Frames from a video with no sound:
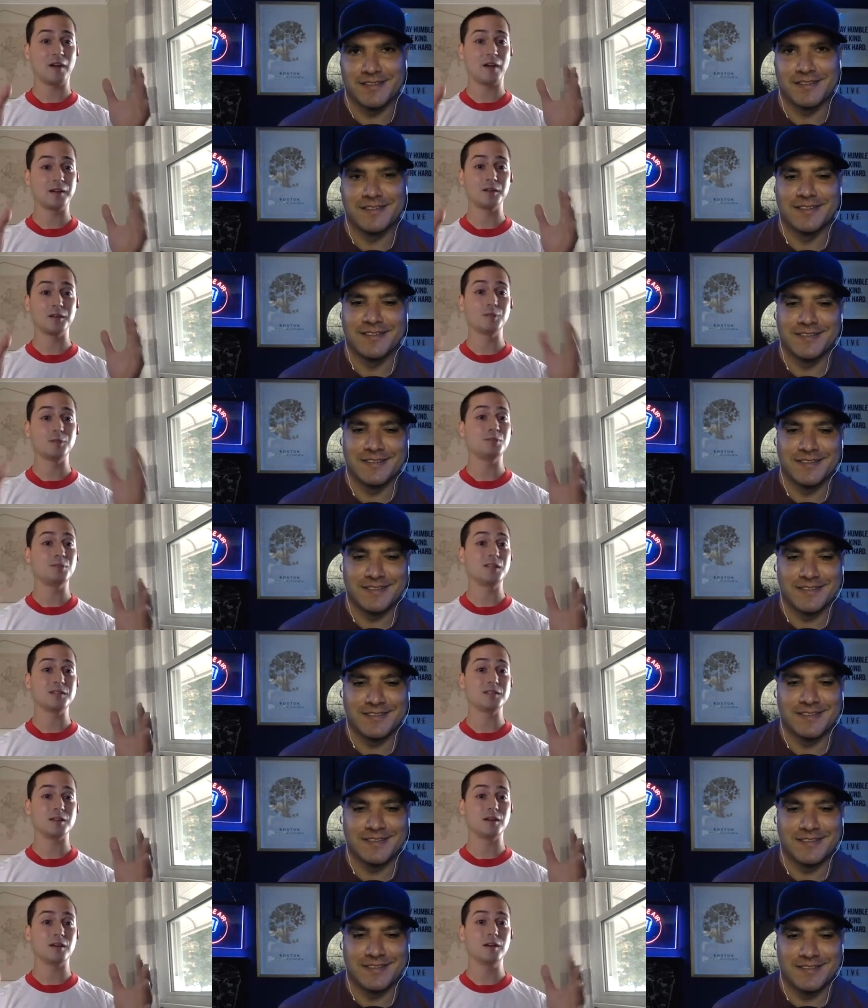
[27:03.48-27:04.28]
Speaker 1: good
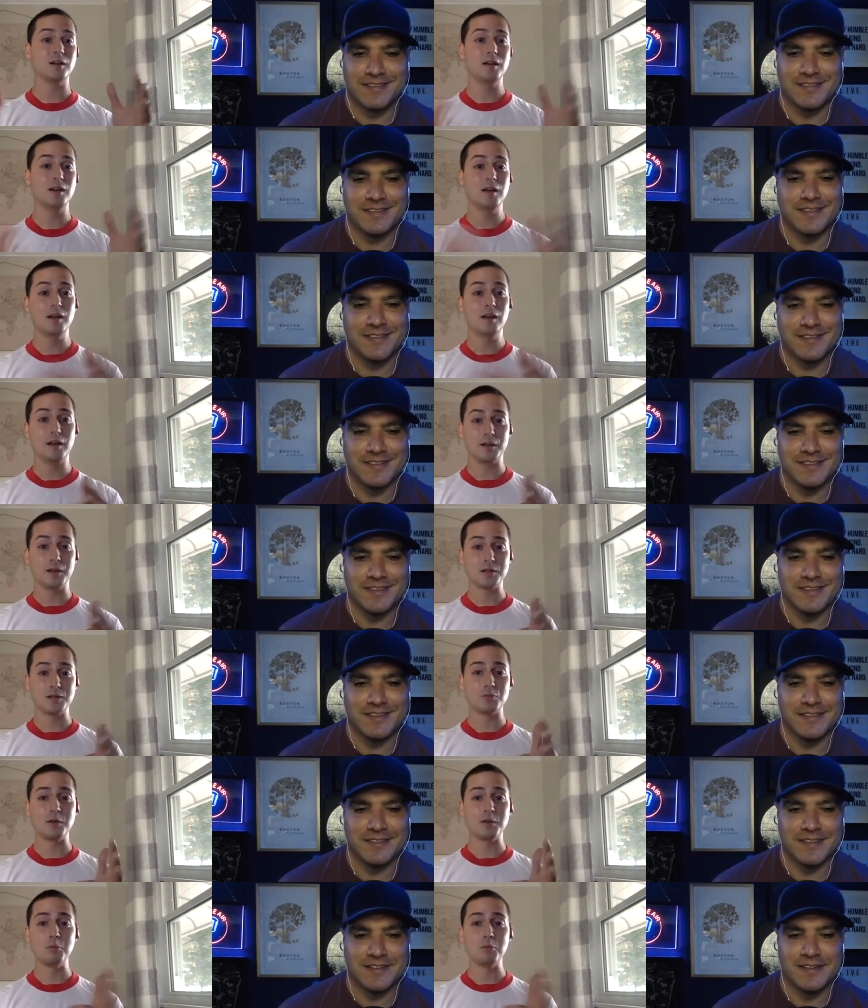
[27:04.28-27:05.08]
pizza
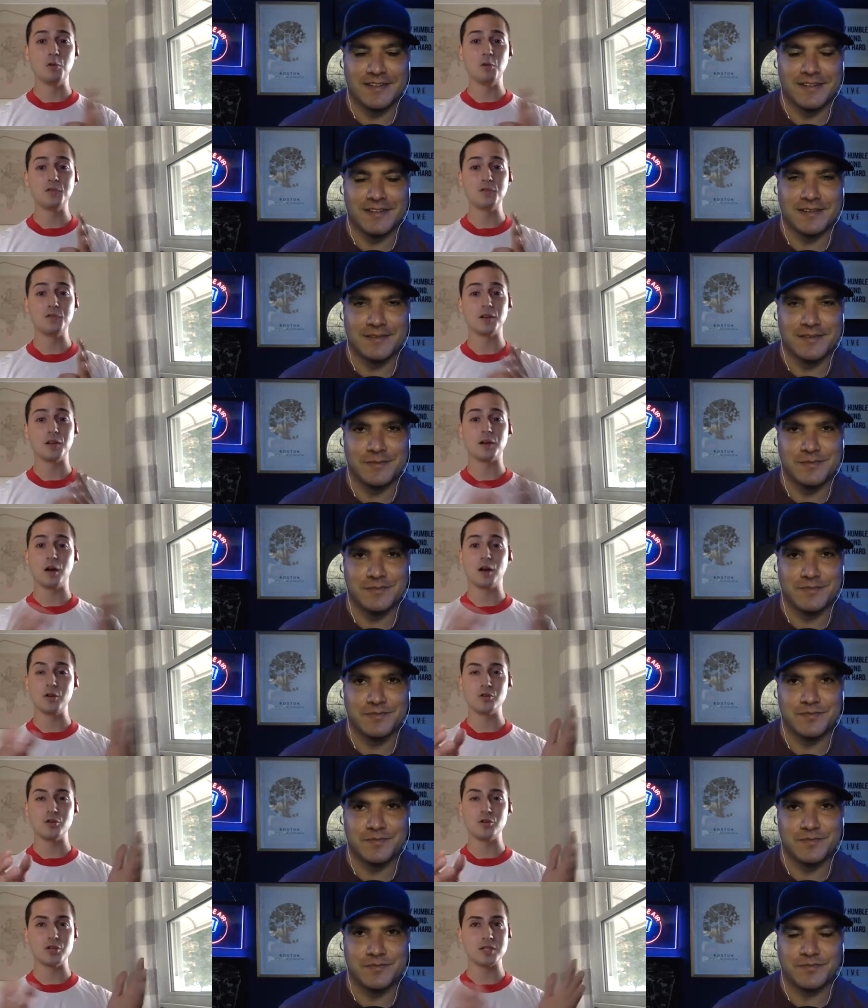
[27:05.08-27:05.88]
because we moved to the
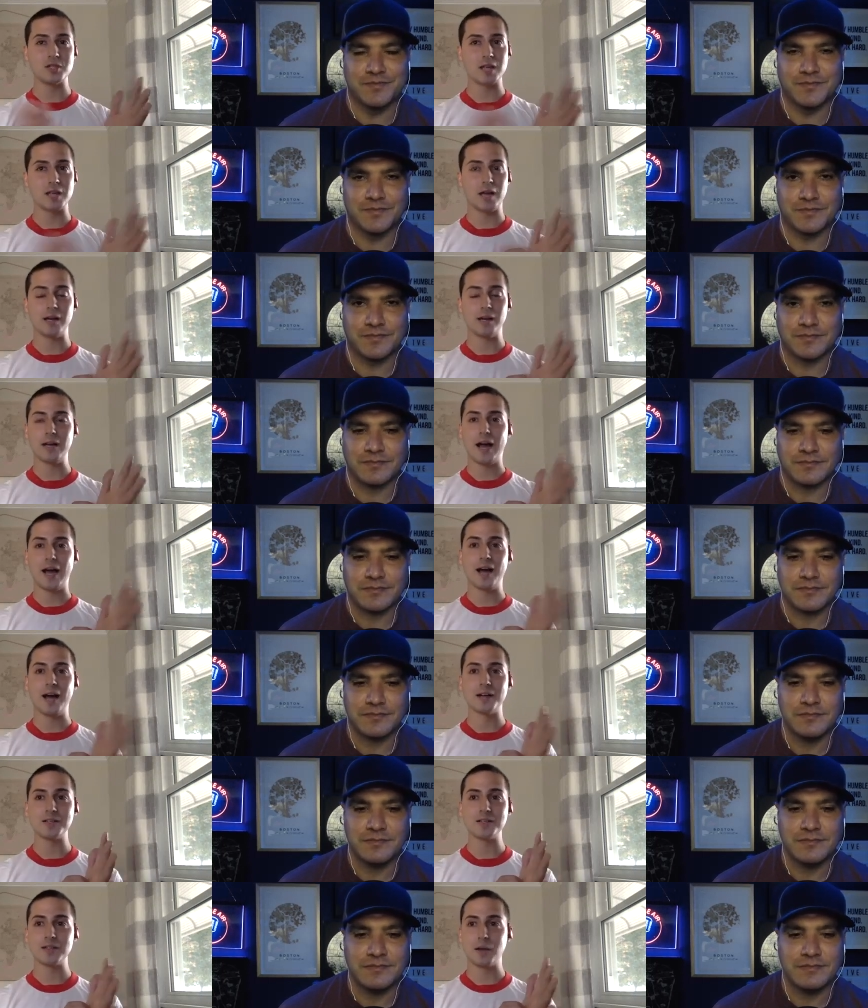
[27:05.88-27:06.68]
countryside and
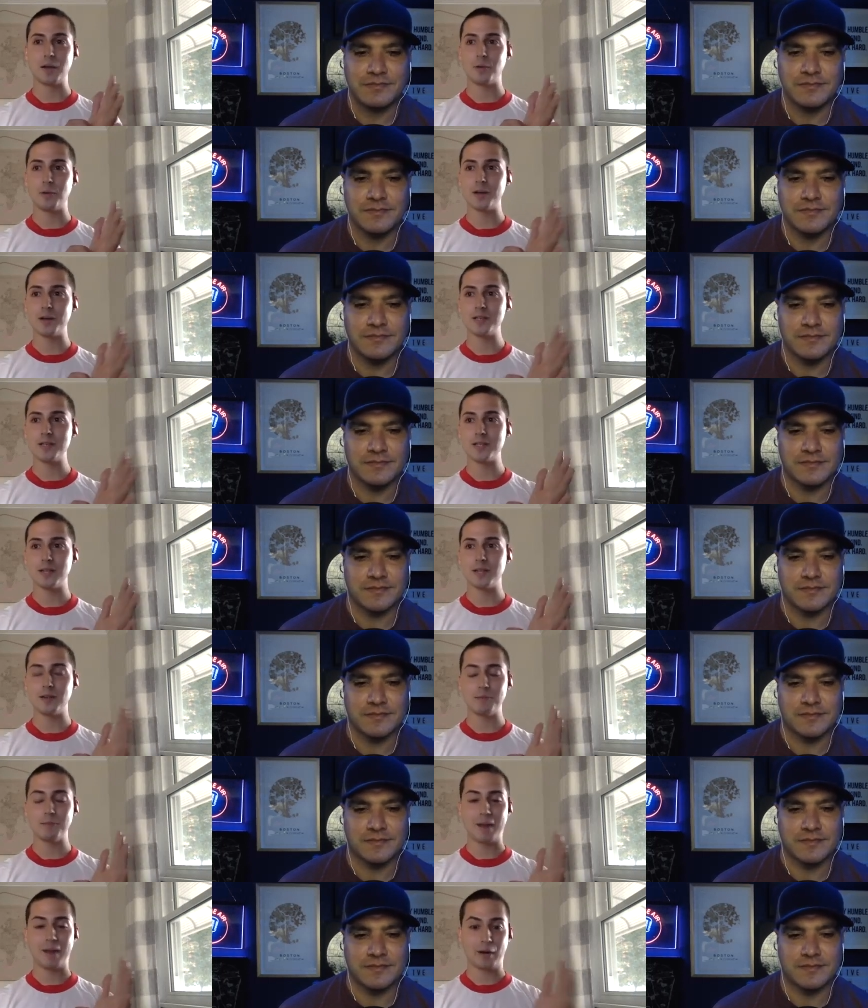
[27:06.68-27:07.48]
honestly i want to say
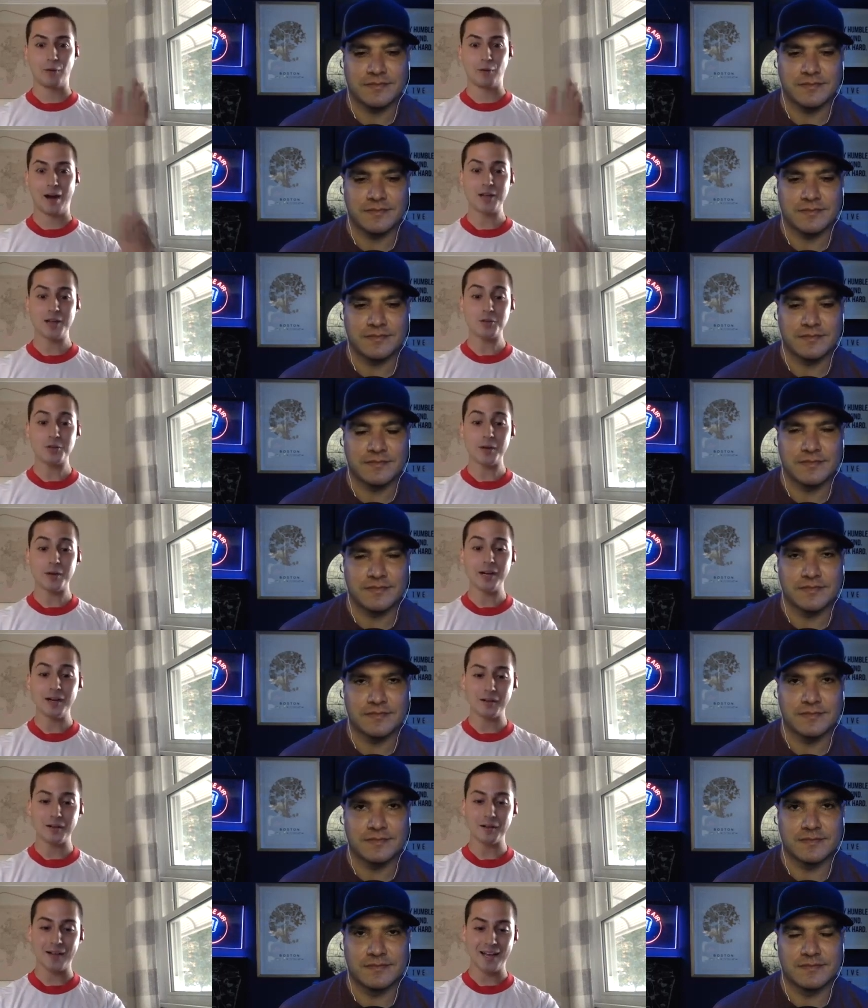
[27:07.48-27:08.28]
that my
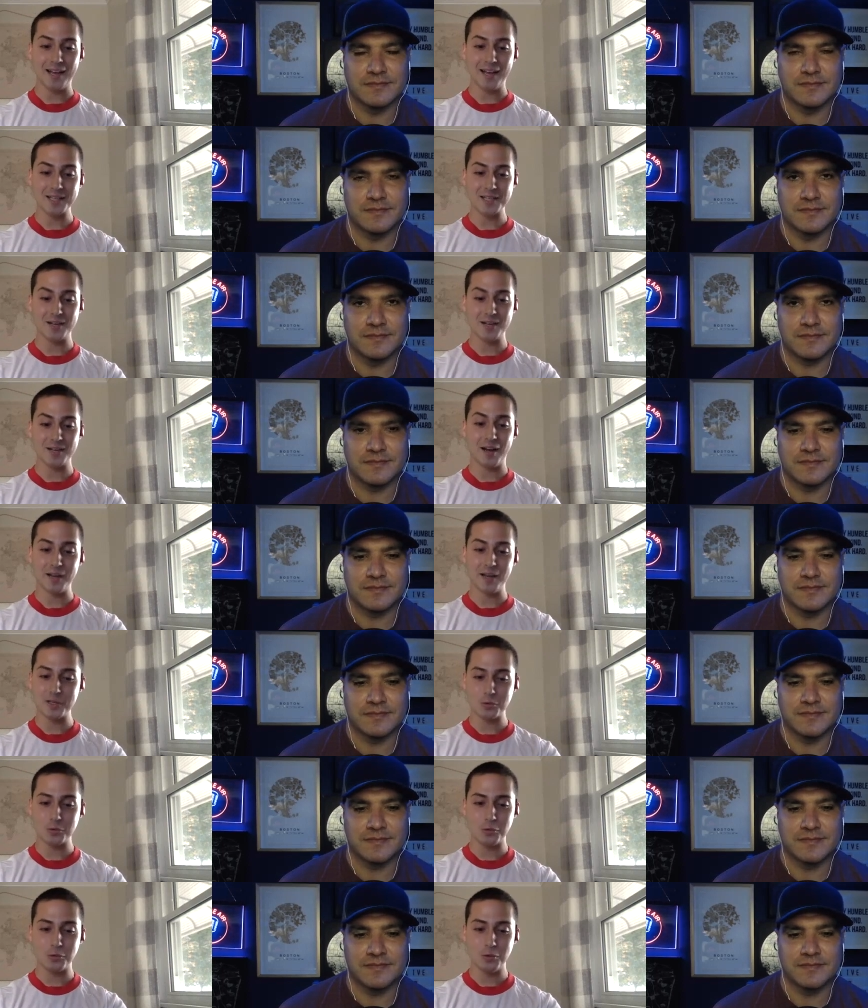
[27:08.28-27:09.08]
graduating class in high
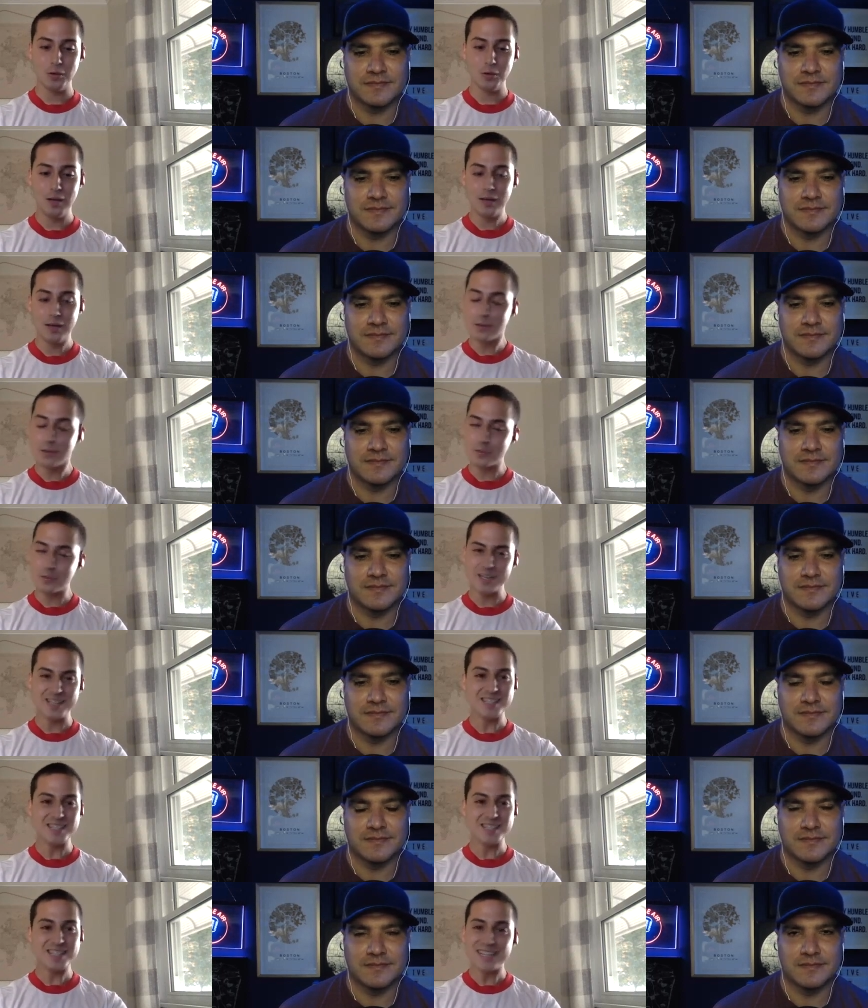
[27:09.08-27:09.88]
school there was
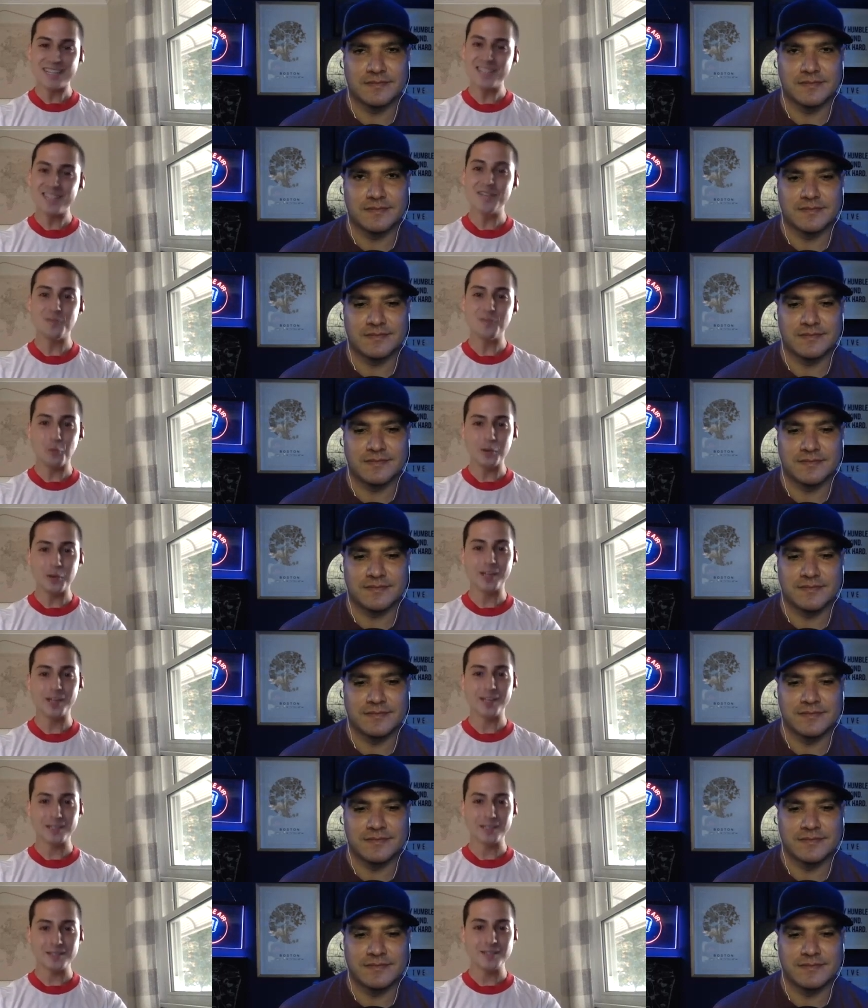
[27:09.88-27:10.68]
like 64
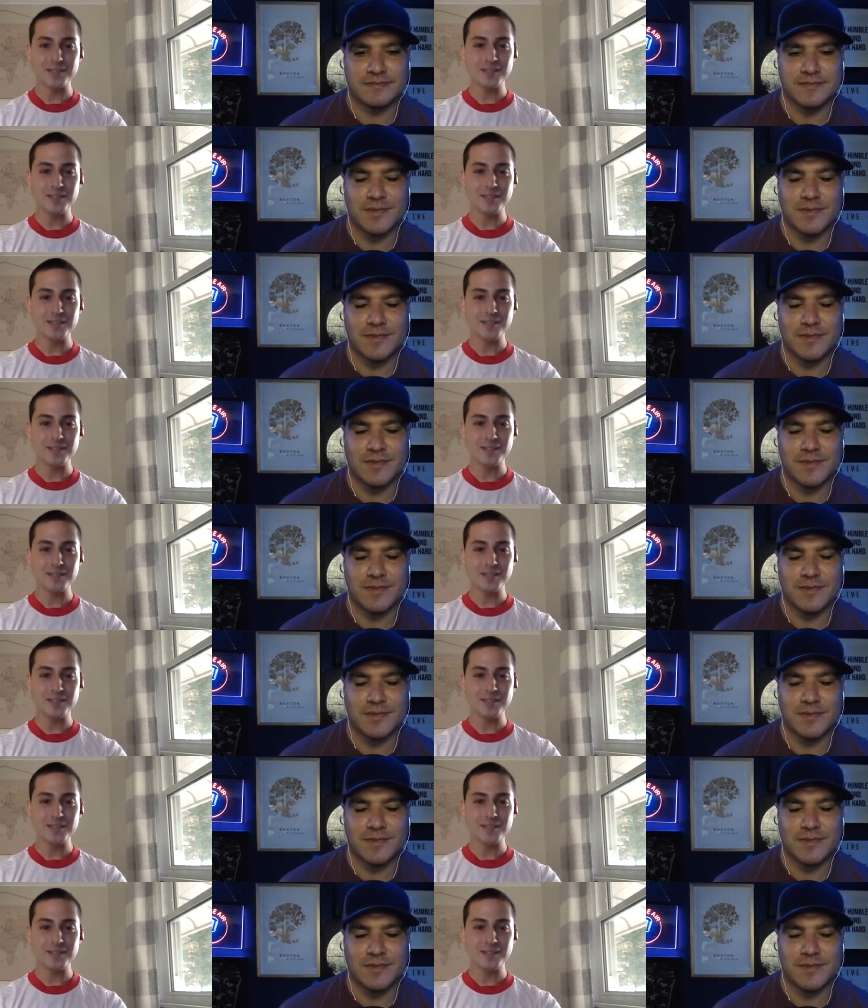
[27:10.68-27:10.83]
kids